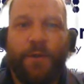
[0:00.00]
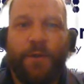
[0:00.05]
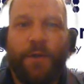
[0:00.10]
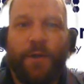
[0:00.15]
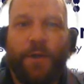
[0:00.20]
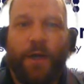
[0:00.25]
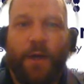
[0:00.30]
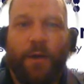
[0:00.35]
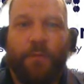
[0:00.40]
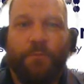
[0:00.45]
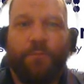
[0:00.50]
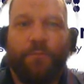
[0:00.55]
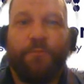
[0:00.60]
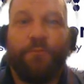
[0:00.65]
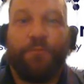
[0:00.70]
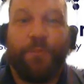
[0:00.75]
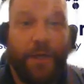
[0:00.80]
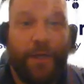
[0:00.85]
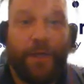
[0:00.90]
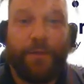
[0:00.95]
Um,
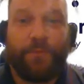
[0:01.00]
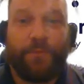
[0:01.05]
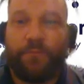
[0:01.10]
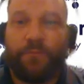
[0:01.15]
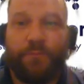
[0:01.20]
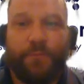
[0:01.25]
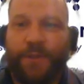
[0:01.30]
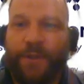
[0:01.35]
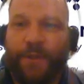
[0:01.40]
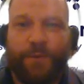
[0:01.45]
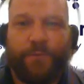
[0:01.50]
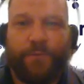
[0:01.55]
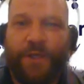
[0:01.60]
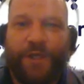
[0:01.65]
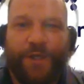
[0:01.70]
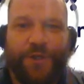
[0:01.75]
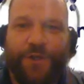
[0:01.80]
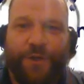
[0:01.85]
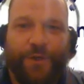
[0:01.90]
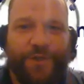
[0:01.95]
but the
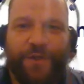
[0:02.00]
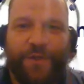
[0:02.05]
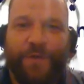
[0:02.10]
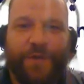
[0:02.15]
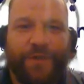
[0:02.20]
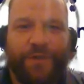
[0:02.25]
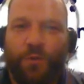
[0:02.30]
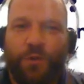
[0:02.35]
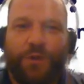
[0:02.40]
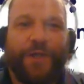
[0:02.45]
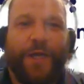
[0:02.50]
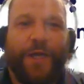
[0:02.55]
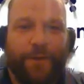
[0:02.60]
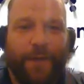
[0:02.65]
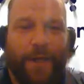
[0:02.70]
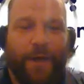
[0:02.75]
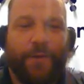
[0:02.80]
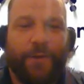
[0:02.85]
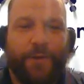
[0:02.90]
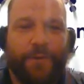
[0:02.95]
insurance division will not
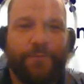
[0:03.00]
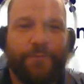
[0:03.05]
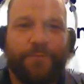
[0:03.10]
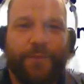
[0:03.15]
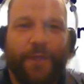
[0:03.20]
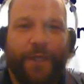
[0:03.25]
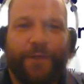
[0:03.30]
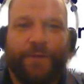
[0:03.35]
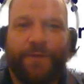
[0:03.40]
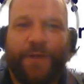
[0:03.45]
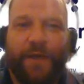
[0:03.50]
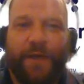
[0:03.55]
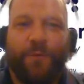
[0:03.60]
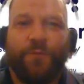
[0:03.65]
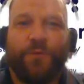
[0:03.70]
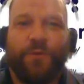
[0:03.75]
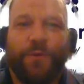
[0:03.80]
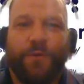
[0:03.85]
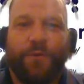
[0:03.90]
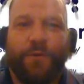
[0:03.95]
allow it. Like, they
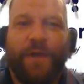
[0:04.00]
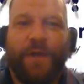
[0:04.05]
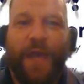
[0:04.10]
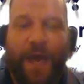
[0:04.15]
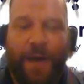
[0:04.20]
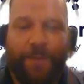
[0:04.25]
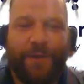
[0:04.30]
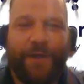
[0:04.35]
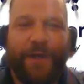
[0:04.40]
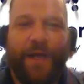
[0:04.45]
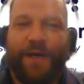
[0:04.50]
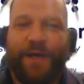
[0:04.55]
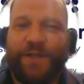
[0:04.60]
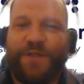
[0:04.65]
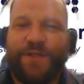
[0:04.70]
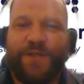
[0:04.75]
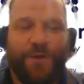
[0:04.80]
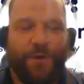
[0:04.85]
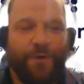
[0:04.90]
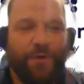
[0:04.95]
will cap it at a
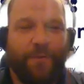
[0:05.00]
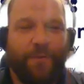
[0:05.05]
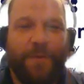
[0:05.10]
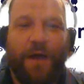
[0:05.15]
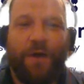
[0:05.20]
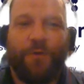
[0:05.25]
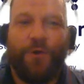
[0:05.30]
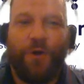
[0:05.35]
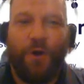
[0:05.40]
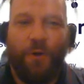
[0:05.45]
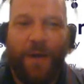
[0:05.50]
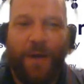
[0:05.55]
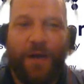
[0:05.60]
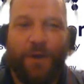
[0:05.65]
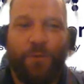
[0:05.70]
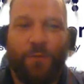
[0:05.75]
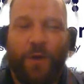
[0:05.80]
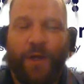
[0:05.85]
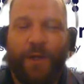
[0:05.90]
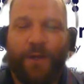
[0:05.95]
certain amount no
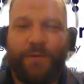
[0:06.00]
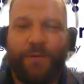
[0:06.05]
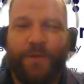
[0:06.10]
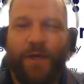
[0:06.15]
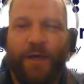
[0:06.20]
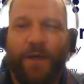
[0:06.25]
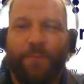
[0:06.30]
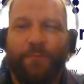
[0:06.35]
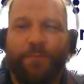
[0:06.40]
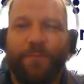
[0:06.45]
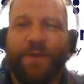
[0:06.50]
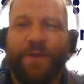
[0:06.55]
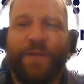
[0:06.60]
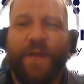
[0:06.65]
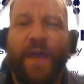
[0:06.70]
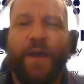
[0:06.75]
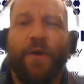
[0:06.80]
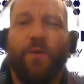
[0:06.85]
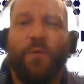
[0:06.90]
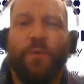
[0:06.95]
matter what. Um, but
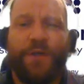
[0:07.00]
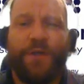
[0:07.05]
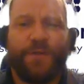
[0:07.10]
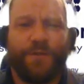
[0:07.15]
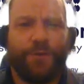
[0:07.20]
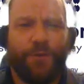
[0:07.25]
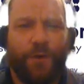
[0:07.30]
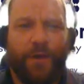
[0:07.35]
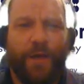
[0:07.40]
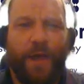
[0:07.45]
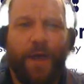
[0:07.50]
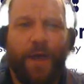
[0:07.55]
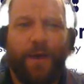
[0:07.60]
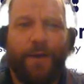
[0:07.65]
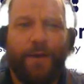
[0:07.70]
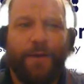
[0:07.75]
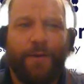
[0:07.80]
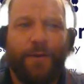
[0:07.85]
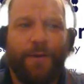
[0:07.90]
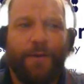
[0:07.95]
they always look at,
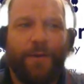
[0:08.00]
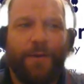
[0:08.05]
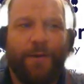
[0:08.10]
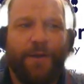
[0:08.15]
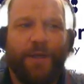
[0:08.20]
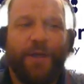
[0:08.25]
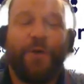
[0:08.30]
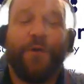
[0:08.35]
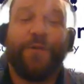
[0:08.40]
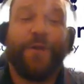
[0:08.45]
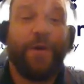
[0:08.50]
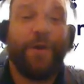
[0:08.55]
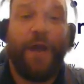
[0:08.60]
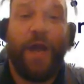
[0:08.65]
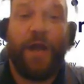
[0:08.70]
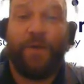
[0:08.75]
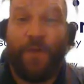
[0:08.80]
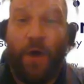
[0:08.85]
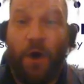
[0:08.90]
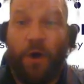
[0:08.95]
you know, and they're
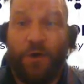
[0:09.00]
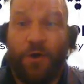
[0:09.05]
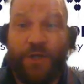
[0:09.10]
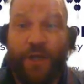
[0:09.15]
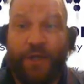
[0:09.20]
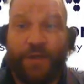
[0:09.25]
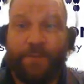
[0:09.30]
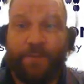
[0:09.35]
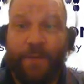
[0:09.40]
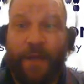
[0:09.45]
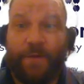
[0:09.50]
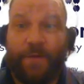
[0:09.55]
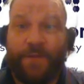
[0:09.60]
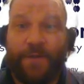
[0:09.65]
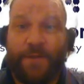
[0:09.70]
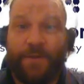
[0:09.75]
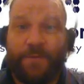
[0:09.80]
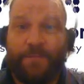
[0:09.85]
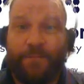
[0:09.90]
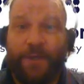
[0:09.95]
kind of our checks and
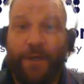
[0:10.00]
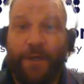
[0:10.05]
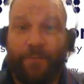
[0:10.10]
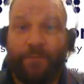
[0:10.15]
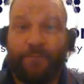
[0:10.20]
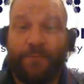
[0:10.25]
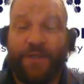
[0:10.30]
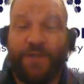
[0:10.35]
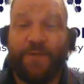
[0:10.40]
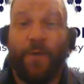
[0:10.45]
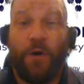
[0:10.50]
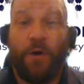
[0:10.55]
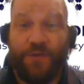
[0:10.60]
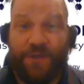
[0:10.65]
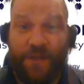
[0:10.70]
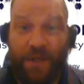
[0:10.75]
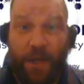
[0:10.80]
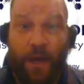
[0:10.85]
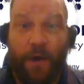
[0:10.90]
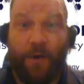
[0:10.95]
balances, you know, as far
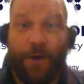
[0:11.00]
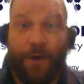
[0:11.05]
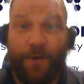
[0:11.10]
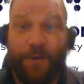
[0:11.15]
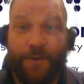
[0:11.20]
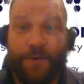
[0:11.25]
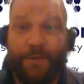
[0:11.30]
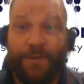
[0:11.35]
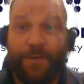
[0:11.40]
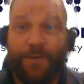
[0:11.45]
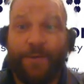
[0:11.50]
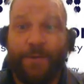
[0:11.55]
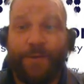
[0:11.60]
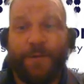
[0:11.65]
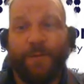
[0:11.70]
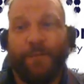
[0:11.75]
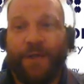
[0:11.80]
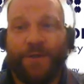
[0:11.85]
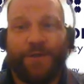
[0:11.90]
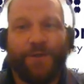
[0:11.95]
as the carriers,
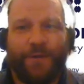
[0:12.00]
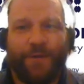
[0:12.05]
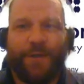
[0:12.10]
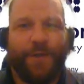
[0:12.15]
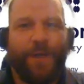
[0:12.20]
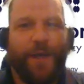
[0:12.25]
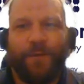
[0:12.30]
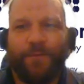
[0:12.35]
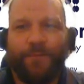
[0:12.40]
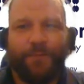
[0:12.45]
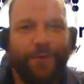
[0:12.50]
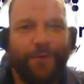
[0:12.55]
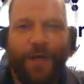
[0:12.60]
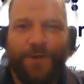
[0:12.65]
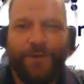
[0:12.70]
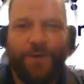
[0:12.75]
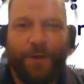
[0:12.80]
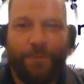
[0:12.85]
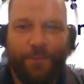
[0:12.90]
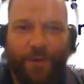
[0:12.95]
to make sure that, yeah, we're
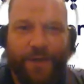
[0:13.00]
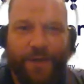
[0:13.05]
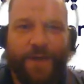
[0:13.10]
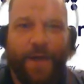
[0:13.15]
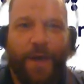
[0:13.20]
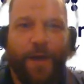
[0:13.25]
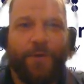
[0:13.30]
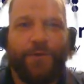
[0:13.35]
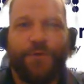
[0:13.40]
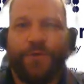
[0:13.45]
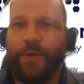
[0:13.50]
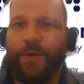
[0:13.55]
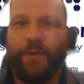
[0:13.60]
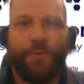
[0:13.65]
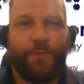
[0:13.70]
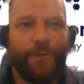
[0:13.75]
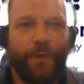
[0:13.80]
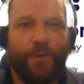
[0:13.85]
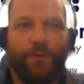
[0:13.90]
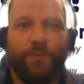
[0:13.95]
not trying to price gouge
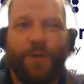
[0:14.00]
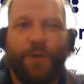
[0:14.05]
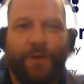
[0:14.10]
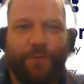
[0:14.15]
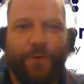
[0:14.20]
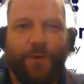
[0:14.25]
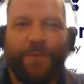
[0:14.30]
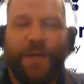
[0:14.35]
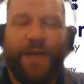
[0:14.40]
or, you know, whatever.